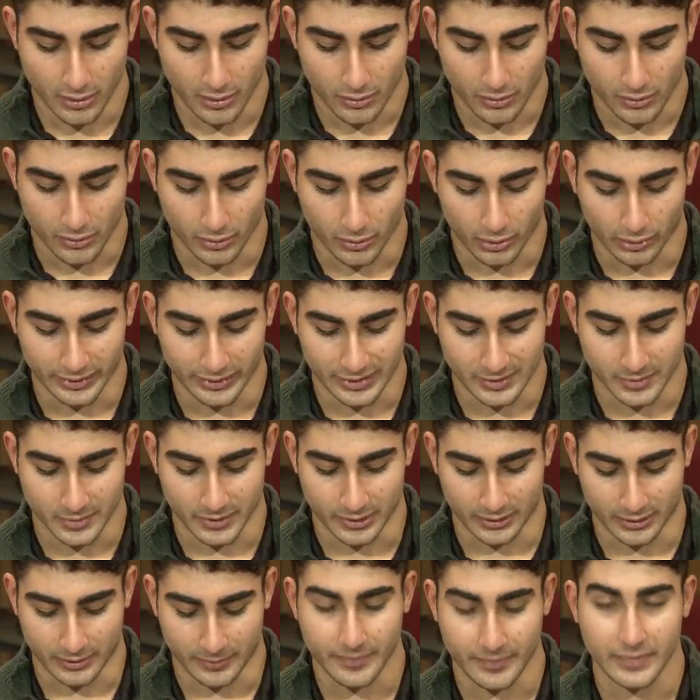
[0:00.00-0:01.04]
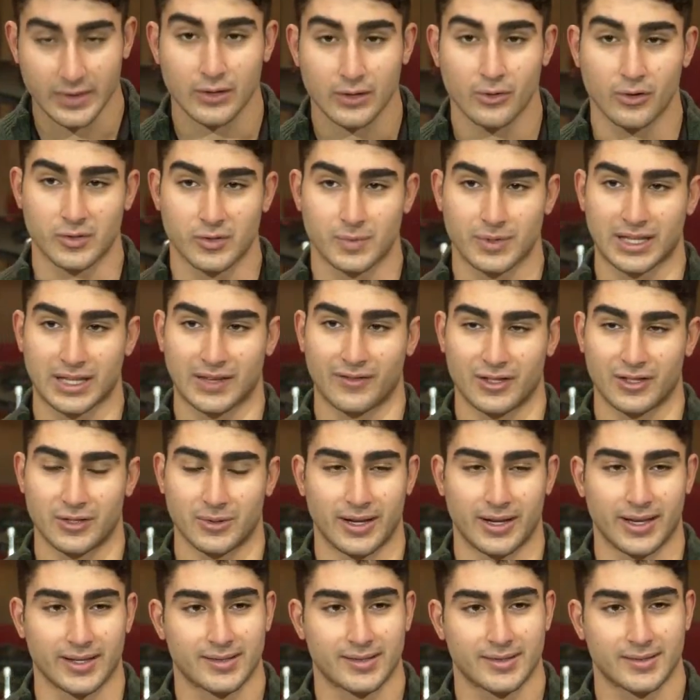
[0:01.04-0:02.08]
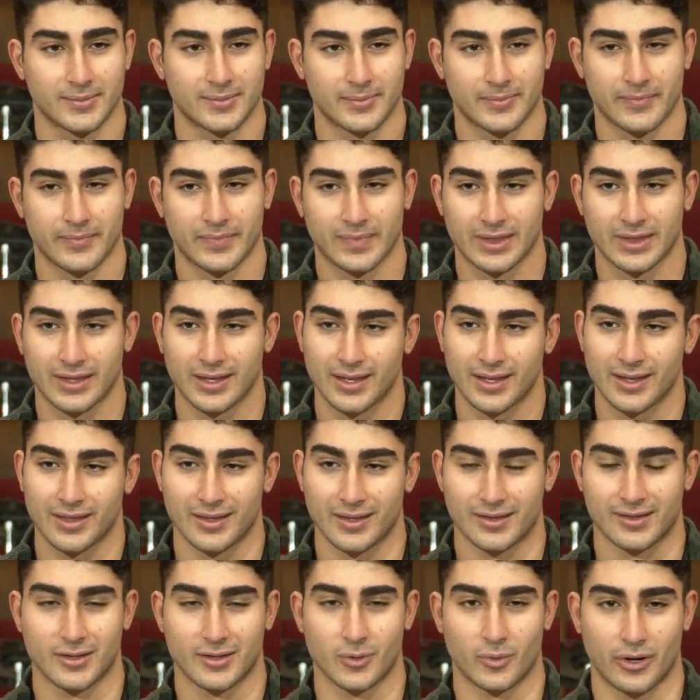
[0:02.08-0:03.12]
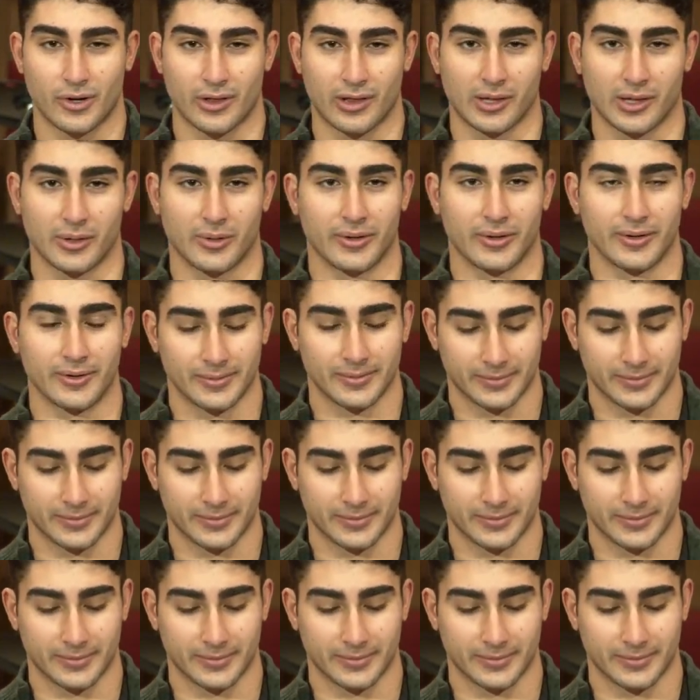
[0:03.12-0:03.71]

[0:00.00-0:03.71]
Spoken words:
through the Holy Spirit who has been given to us. This is the word of the Lord.